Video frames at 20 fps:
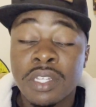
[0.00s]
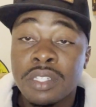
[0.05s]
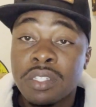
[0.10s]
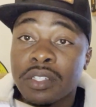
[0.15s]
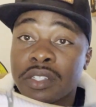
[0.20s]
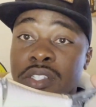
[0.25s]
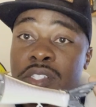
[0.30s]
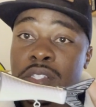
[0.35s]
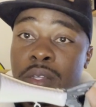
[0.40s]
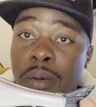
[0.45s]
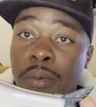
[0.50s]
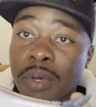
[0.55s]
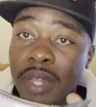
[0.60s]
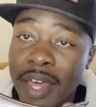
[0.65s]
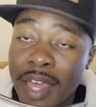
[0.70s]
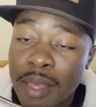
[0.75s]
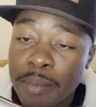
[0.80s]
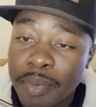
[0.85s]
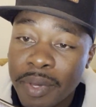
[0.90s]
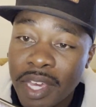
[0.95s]
Some
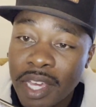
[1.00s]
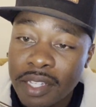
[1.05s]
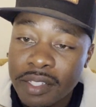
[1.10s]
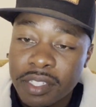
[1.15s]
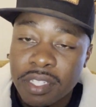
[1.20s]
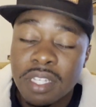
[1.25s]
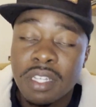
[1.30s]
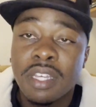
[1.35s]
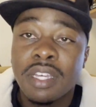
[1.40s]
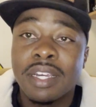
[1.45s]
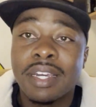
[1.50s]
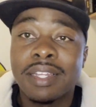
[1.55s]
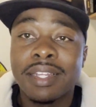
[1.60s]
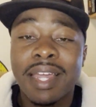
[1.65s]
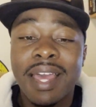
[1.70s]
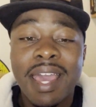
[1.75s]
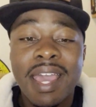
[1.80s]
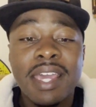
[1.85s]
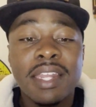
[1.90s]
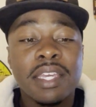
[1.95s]
glad baits
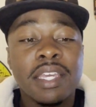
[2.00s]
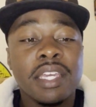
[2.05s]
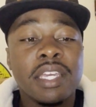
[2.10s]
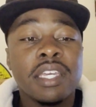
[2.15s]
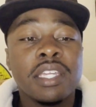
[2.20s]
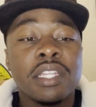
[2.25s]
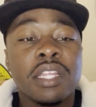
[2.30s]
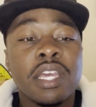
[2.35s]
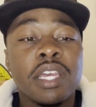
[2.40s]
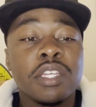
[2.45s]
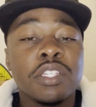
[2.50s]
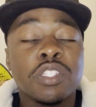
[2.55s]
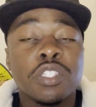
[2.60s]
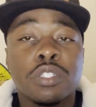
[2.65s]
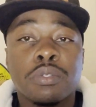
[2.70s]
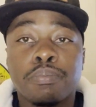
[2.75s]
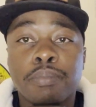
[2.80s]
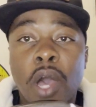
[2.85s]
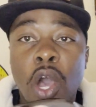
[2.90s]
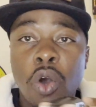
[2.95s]
glad in a
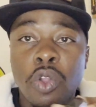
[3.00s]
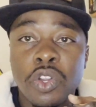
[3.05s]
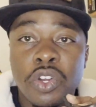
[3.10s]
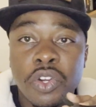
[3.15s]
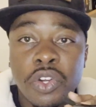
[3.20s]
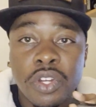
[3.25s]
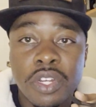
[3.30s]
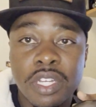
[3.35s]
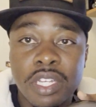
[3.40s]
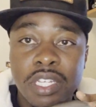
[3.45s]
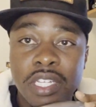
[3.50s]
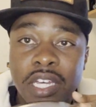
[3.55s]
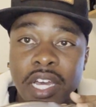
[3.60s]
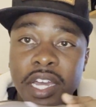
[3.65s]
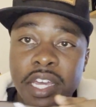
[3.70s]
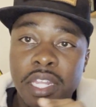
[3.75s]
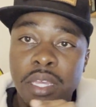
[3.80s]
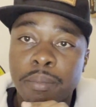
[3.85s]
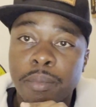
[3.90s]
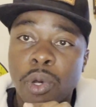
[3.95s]
smaller
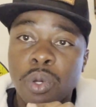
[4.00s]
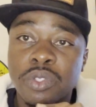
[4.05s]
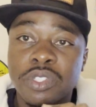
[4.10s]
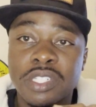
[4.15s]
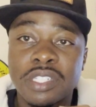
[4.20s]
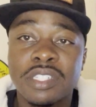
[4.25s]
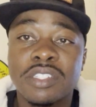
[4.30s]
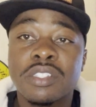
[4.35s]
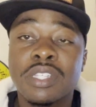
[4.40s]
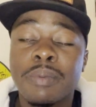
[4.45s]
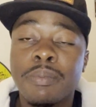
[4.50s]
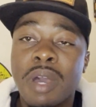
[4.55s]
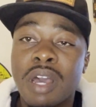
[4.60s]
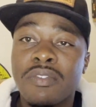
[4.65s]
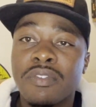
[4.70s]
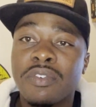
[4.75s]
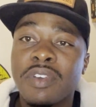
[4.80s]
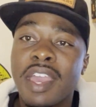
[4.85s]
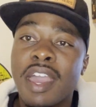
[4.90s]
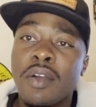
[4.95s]
cutting motion. Some of
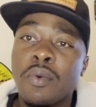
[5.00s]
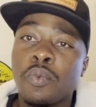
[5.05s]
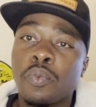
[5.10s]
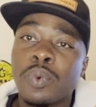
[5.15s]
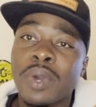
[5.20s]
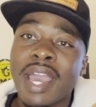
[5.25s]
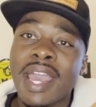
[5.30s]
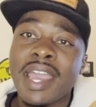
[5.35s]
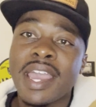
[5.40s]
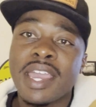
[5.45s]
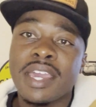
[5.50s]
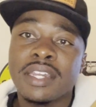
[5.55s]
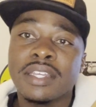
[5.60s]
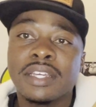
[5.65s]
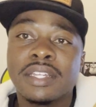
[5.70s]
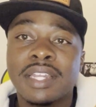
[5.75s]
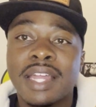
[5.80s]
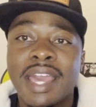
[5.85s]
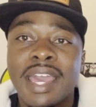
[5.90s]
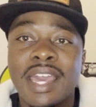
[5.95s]
them have wide
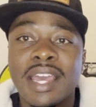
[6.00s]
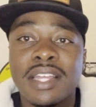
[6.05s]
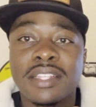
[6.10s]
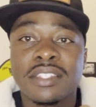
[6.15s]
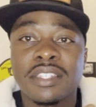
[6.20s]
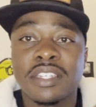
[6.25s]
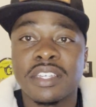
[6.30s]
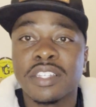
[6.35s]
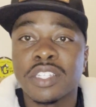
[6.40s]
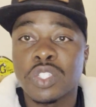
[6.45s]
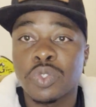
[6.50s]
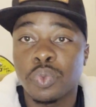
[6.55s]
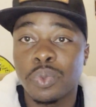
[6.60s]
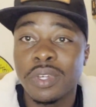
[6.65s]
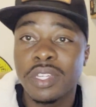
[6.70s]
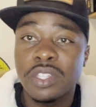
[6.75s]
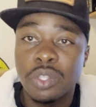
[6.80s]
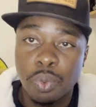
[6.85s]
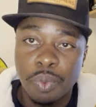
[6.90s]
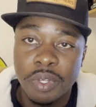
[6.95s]
glads that can
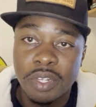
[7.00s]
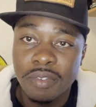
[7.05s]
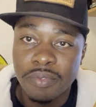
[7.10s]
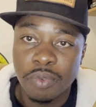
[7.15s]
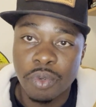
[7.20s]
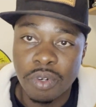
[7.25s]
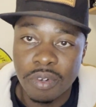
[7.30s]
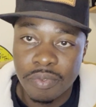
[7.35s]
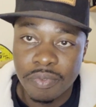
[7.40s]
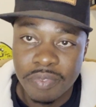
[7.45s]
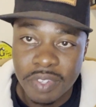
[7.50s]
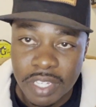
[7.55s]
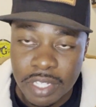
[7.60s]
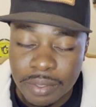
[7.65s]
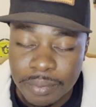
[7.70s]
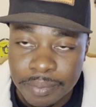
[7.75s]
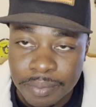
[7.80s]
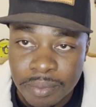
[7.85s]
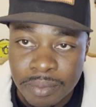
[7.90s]
sweep 3 to 4 feet.